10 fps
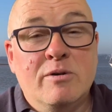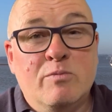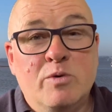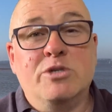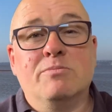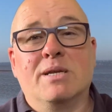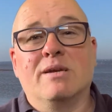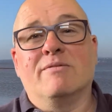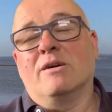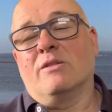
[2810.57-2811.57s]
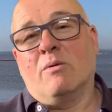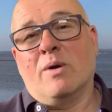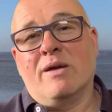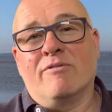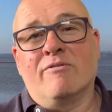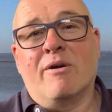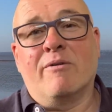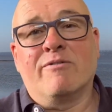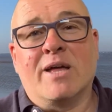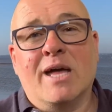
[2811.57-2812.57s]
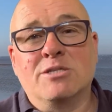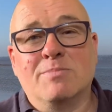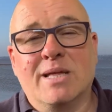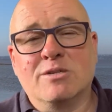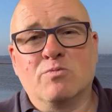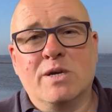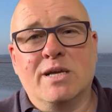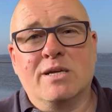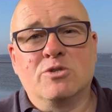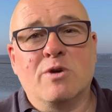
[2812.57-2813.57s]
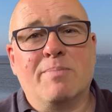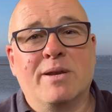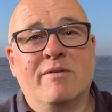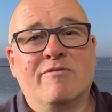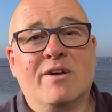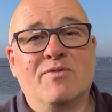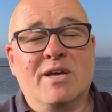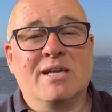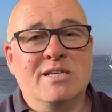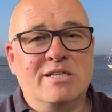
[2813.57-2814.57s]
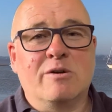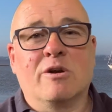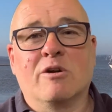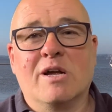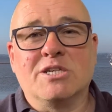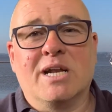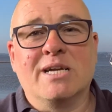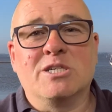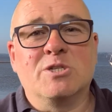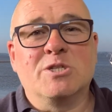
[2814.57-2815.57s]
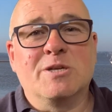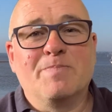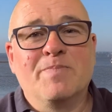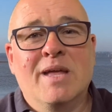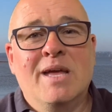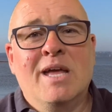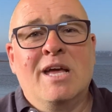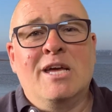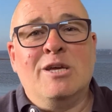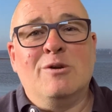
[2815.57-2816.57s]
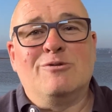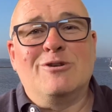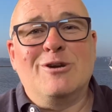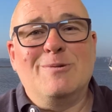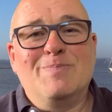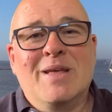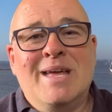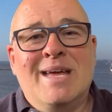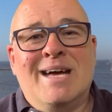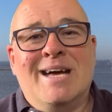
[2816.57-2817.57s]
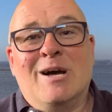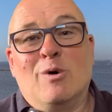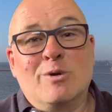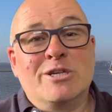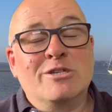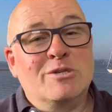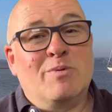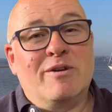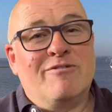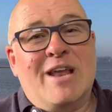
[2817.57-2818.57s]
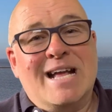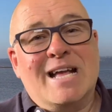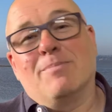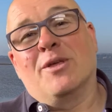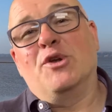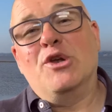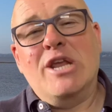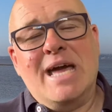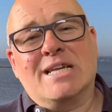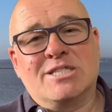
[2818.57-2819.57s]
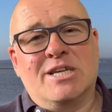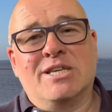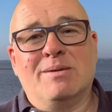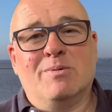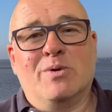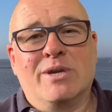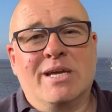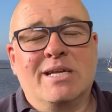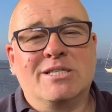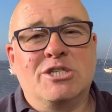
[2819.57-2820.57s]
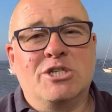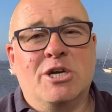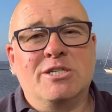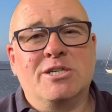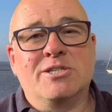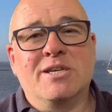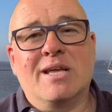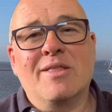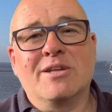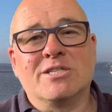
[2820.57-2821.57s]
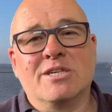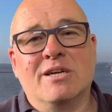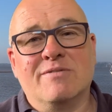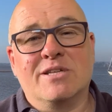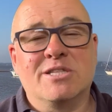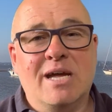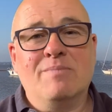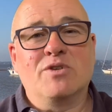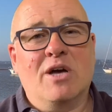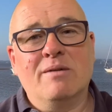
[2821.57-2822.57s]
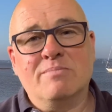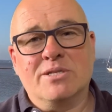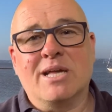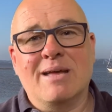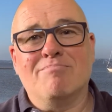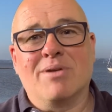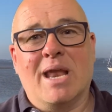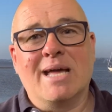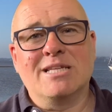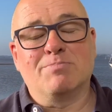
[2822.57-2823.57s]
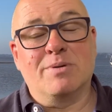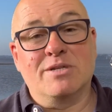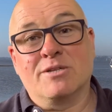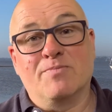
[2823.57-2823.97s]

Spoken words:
Would you believe it? They're waiting for verification, but that's really intrepid and fantastic. So congratulations. You too. Also, just want to flag up that next Sunday morning is a Churches Together service. Same time, same place, but some